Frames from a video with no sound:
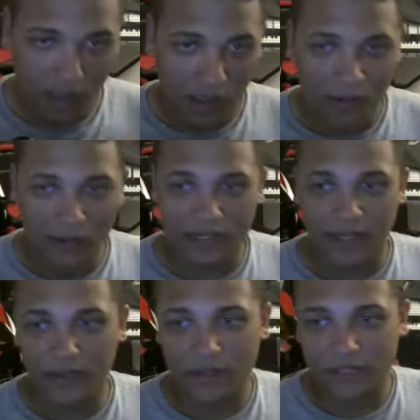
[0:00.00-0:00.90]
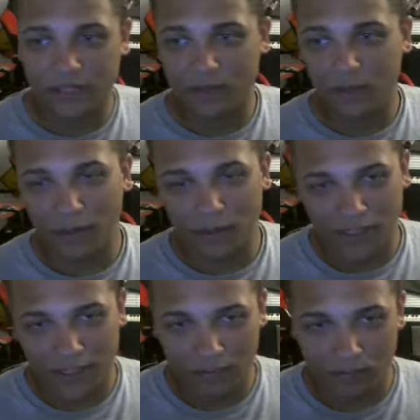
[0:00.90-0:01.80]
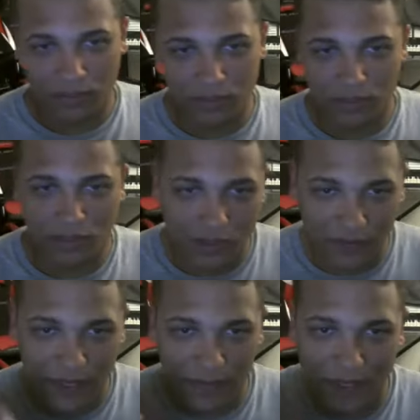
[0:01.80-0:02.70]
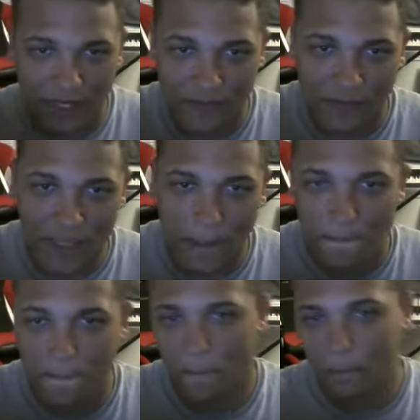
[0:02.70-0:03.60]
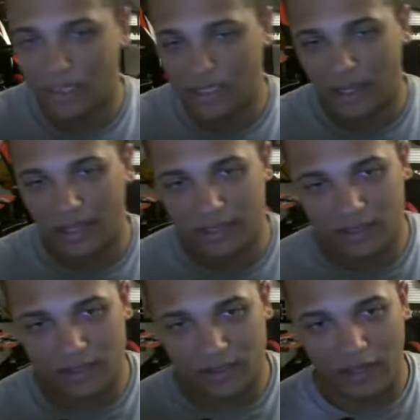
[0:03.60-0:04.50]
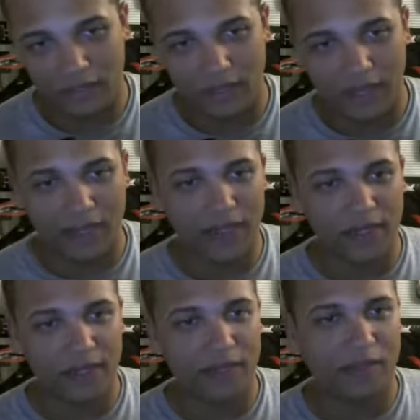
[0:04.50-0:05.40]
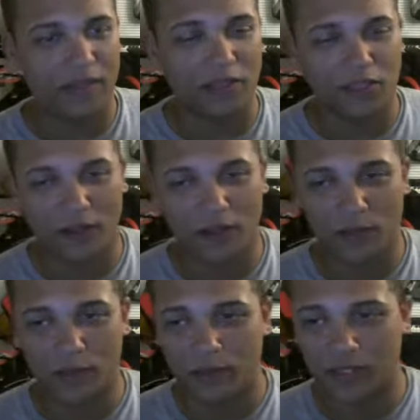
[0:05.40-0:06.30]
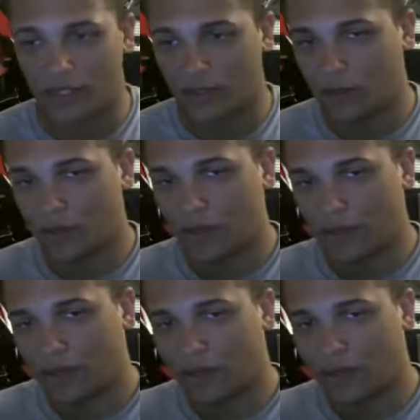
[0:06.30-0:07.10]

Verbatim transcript: All right, other publishing tips. I think of some besides heavy editing and making sure other people see your work.